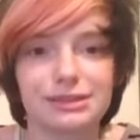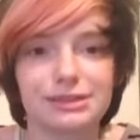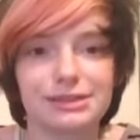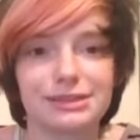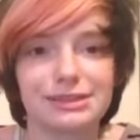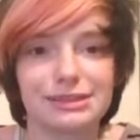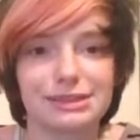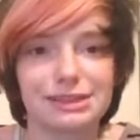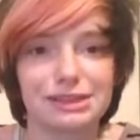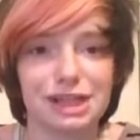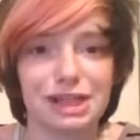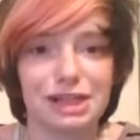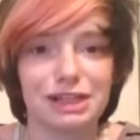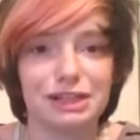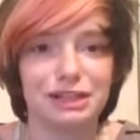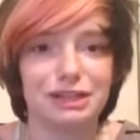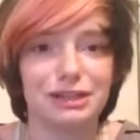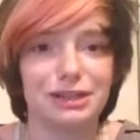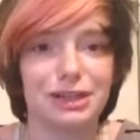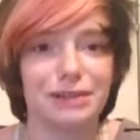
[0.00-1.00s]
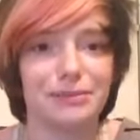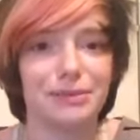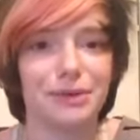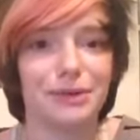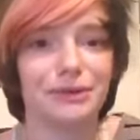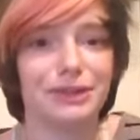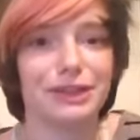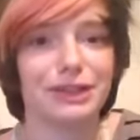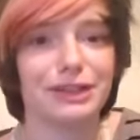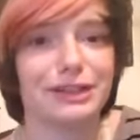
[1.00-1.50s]
cisgender, and I'm
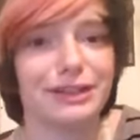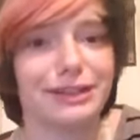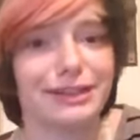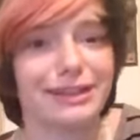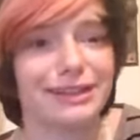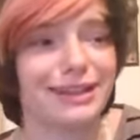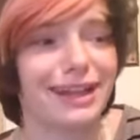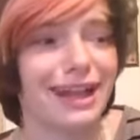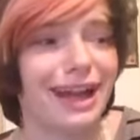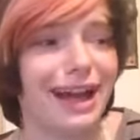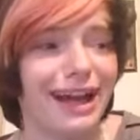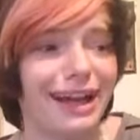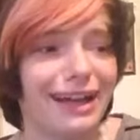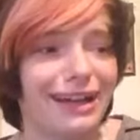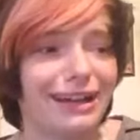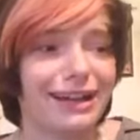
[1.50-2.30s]
over here like, hi,